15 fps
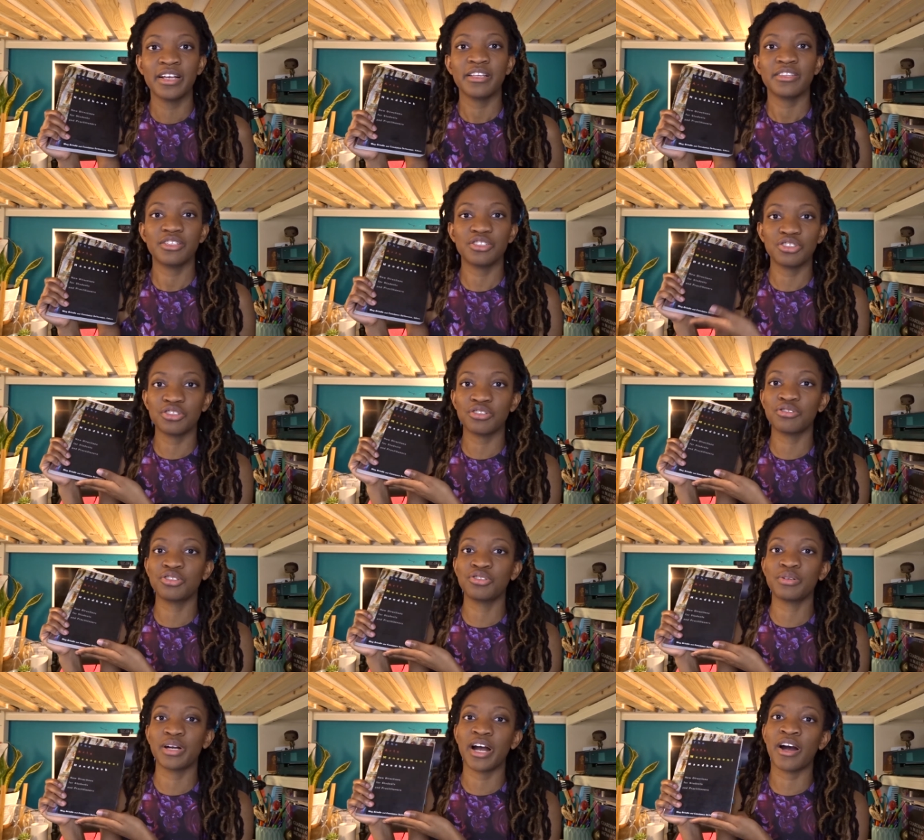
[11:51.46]
This shows
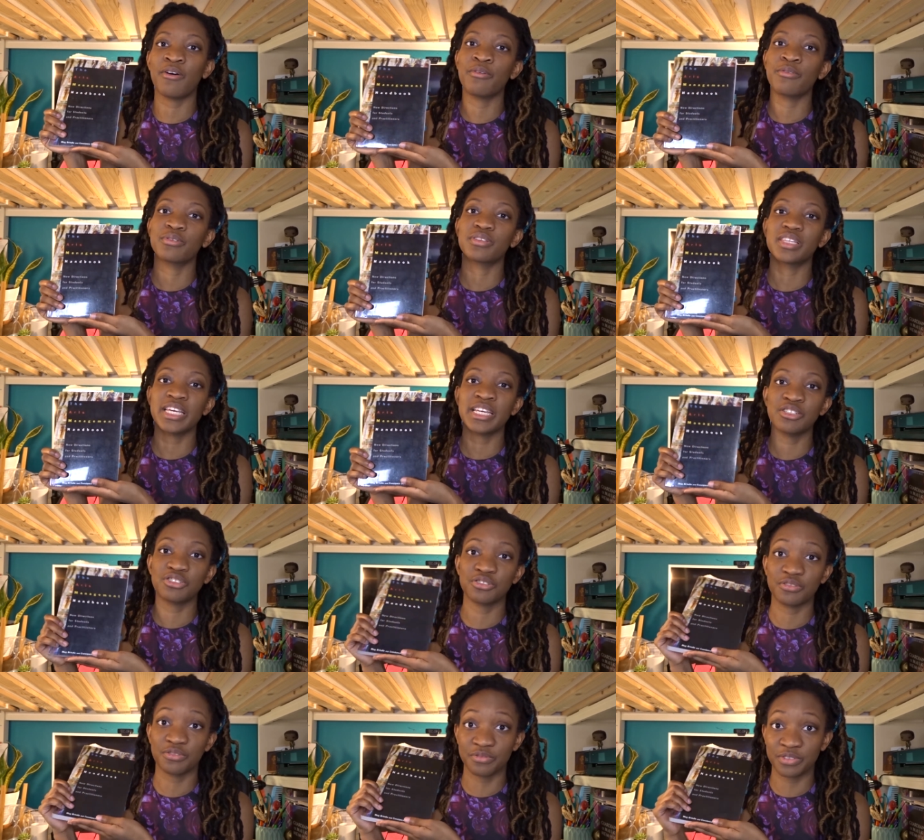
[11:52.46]
you how things
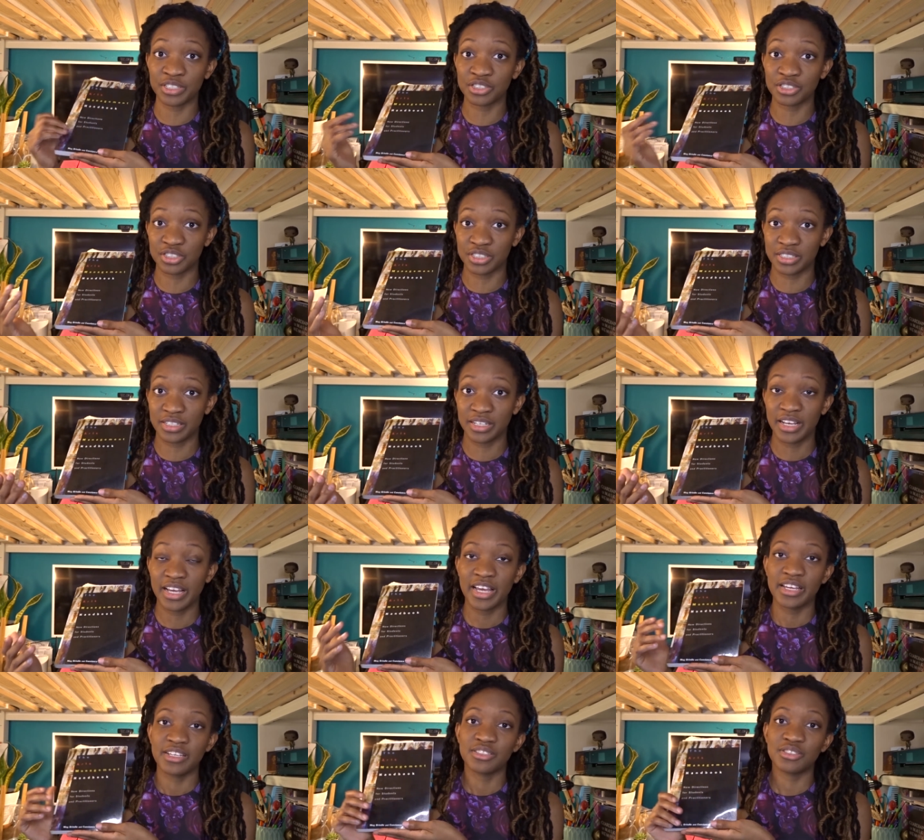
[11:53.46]
should function
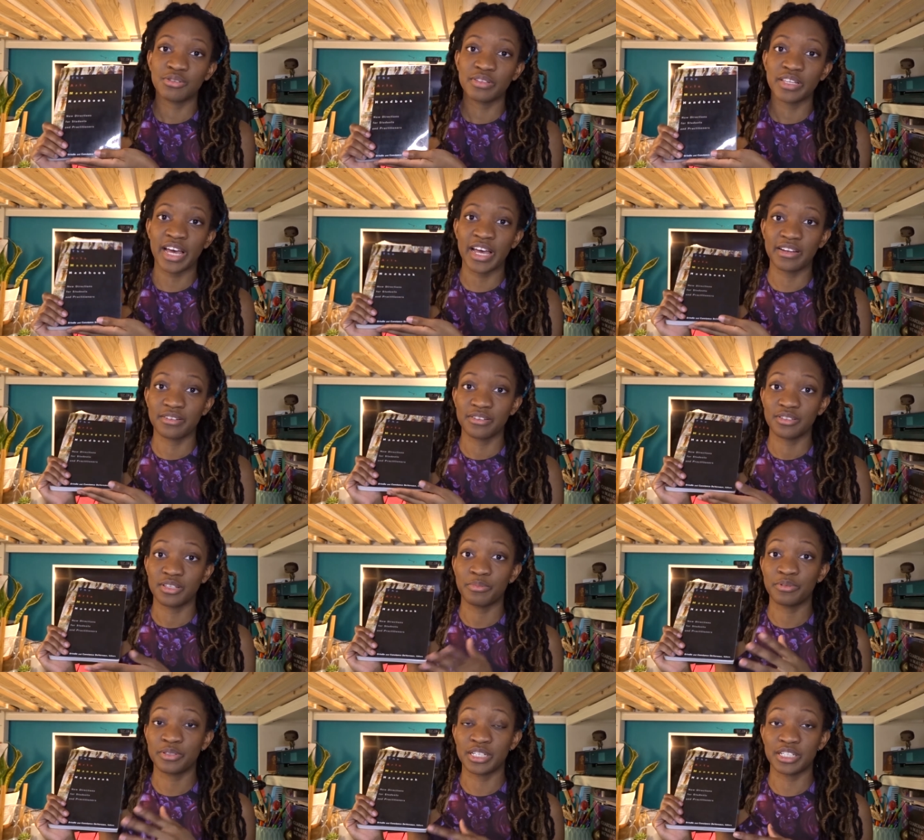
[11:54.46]
so that the
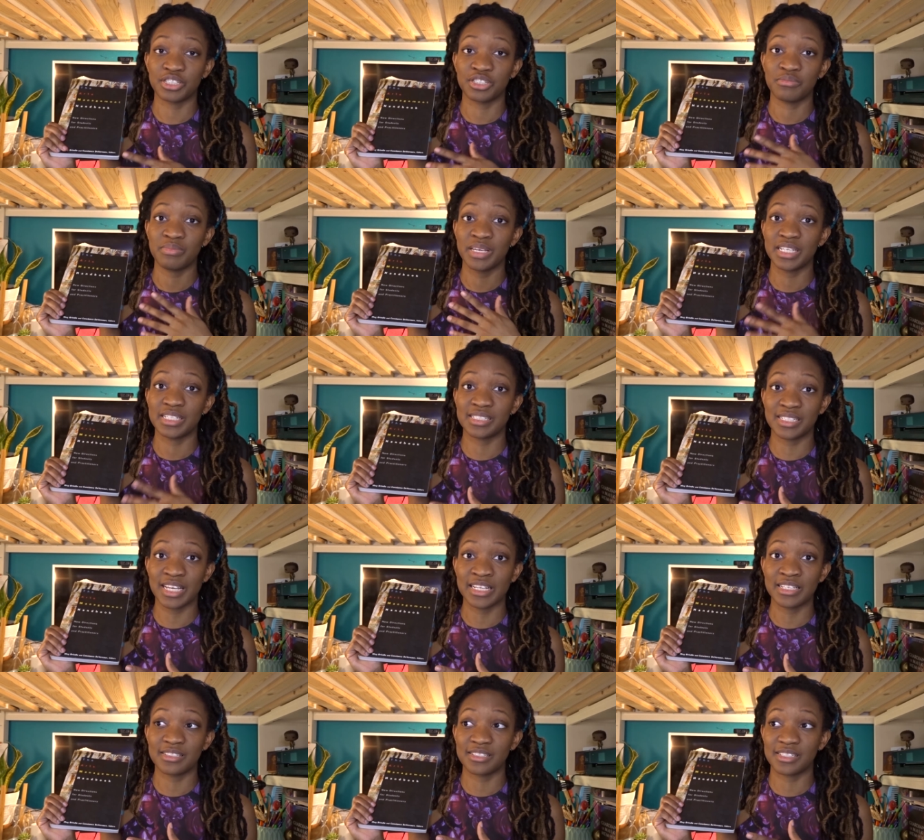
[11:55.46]
production makes
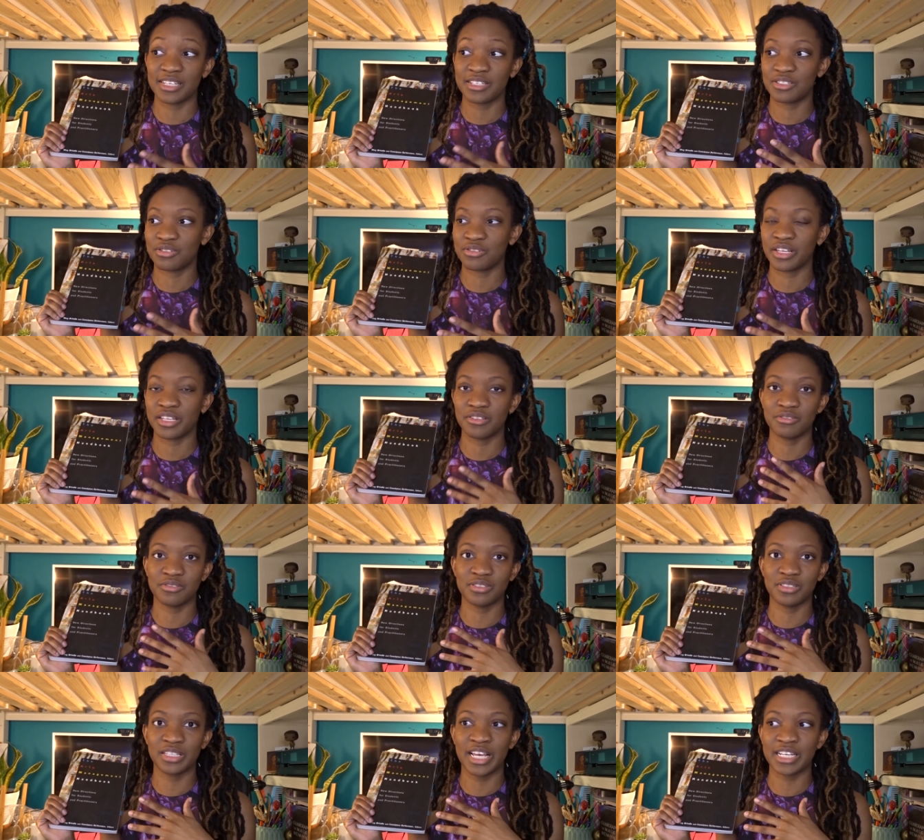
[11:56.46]
sense and so that
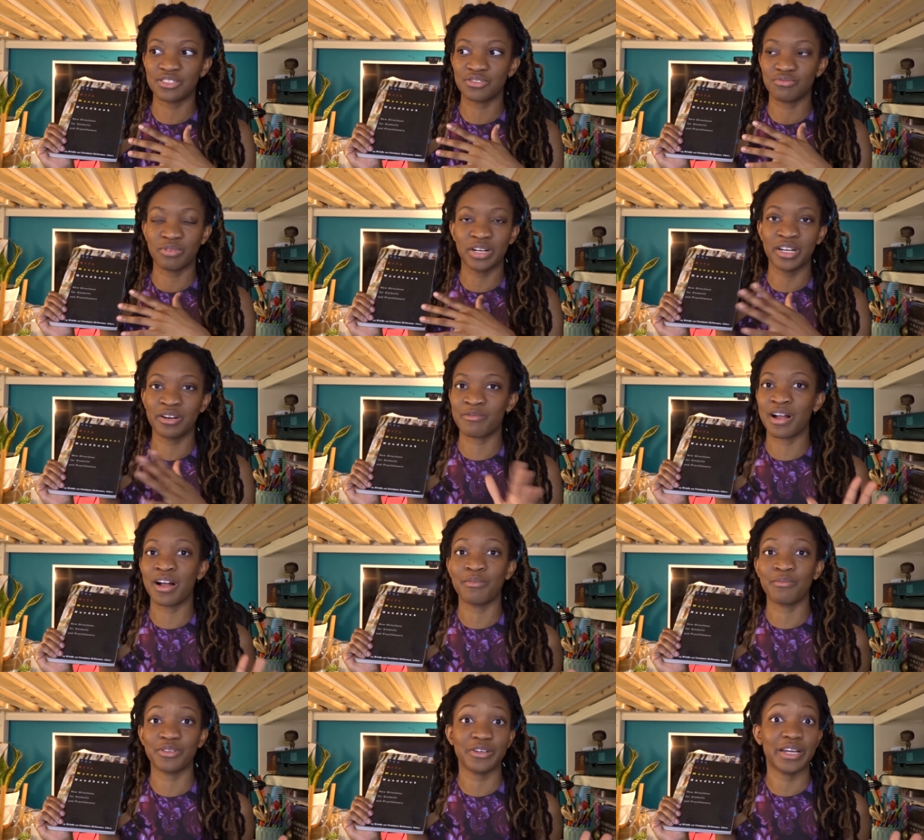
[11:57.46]
there's less running
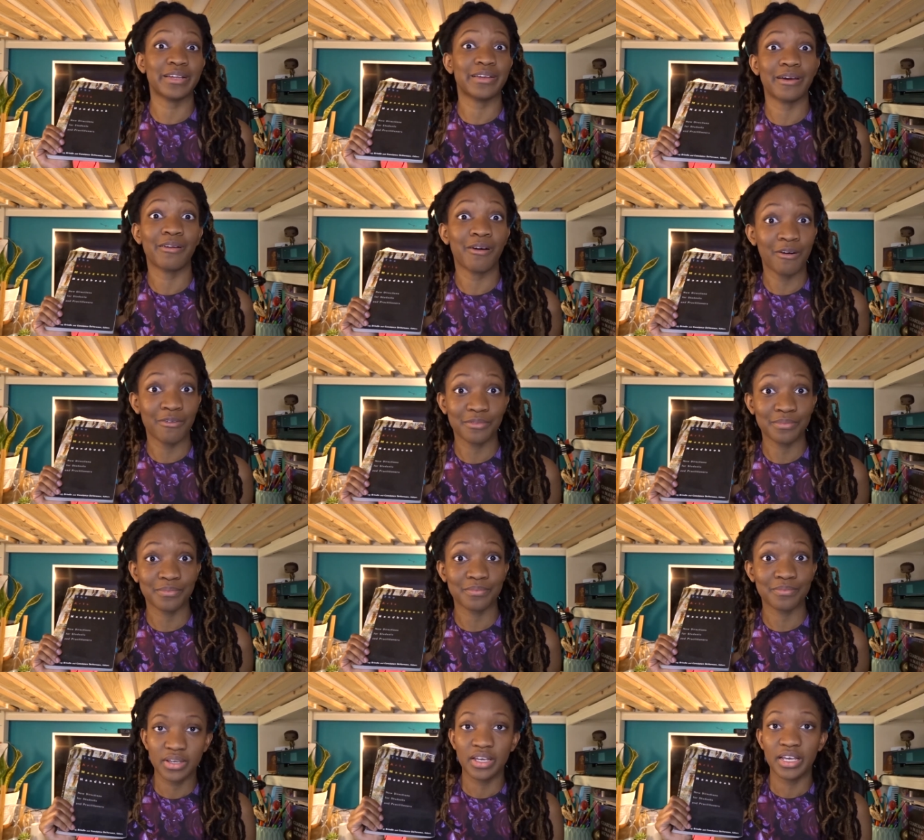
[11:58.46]
around with your head cut off.
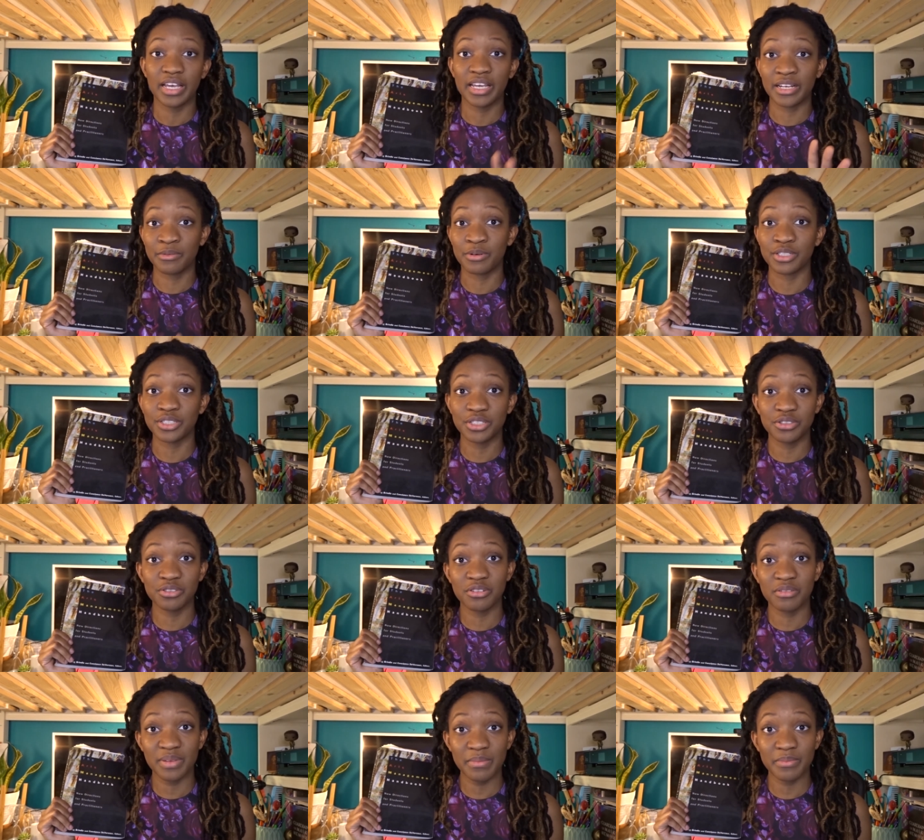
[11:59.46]
And I want you to
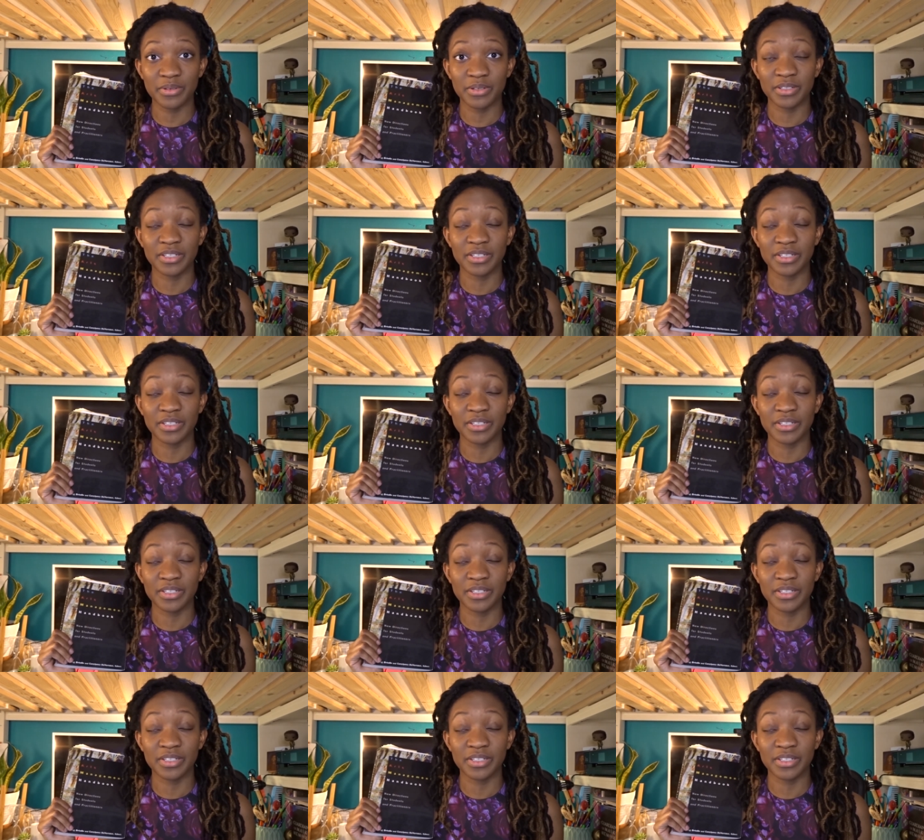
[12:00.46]
remember,